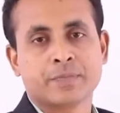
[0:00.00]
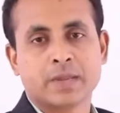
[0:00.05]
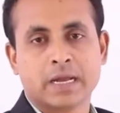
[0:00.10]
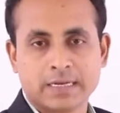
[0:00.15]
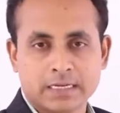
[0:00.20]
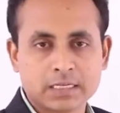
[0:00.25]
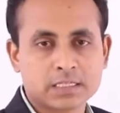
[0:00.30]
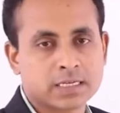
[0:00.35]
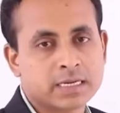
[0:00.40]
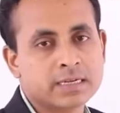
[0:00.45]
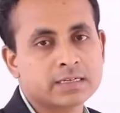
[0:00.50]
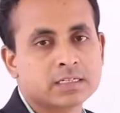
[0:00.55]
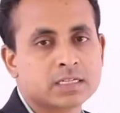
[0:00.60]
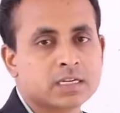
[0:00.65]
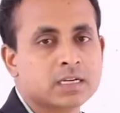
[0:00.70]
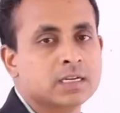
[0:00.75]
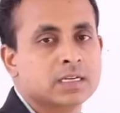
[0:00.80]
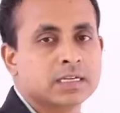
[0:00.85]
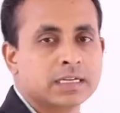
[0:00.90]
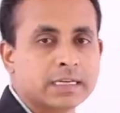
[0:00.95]

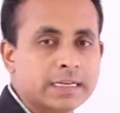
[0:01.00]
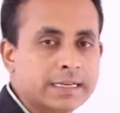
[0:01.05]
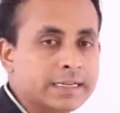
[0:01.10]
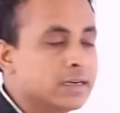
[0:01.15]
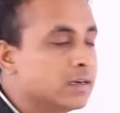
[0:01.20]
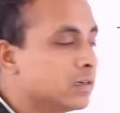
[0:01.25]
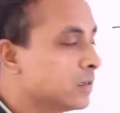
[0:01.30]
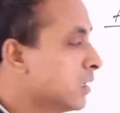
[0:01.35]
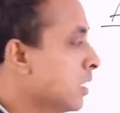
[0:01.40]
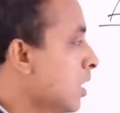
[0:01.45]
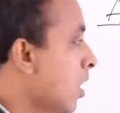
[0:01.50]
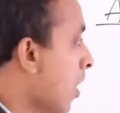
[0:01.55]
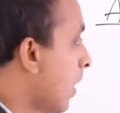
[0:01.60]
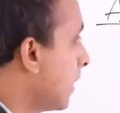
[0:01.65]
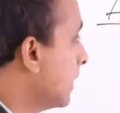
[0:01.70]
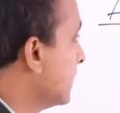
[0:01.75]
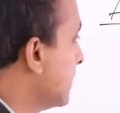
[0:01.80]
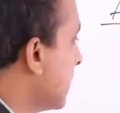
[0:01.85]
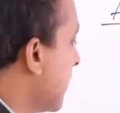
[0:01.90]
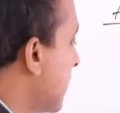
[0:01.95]
Understand? Clear?
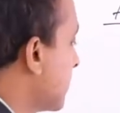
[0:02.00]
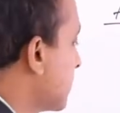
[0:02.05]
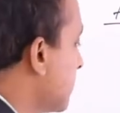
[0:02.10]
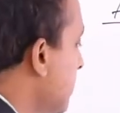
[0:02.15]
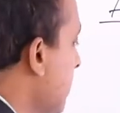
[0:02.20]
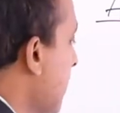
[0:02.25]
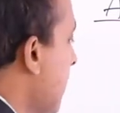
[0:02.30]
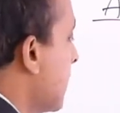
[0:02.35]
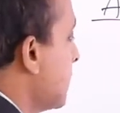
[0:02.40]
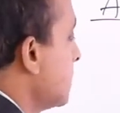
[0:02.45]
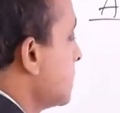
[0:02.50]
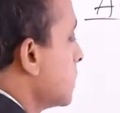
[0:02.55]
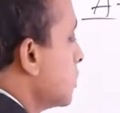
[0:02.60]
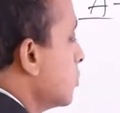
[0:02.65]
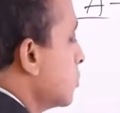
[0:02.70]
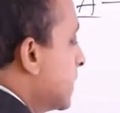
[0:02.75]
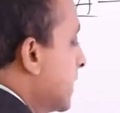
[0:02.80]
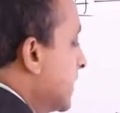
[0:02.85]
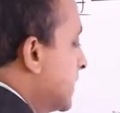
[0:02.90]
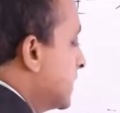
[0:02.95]
On the other hand,
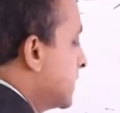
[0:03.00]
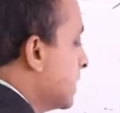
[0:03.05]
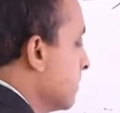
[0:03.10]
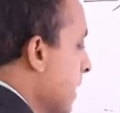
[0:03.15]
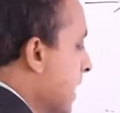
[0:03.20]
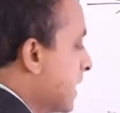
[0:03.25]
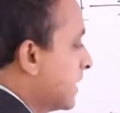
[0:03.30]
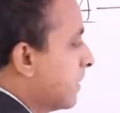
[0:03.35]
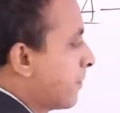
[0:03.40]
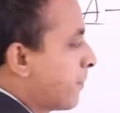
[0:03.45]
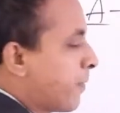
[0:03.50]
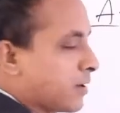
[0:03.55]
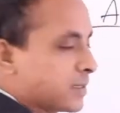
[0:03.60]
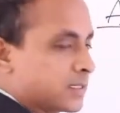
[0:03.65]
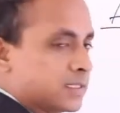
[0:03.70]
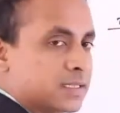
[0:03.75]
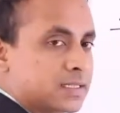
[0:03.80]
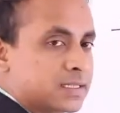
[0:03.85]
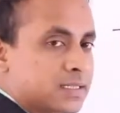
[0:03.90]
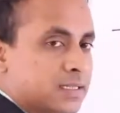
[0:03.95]
you take demand
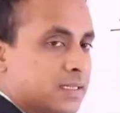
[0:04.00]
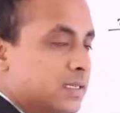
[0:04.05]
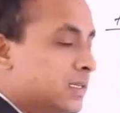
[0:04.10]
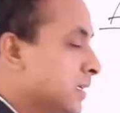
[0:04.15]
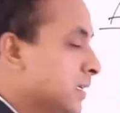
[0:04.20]
deposits.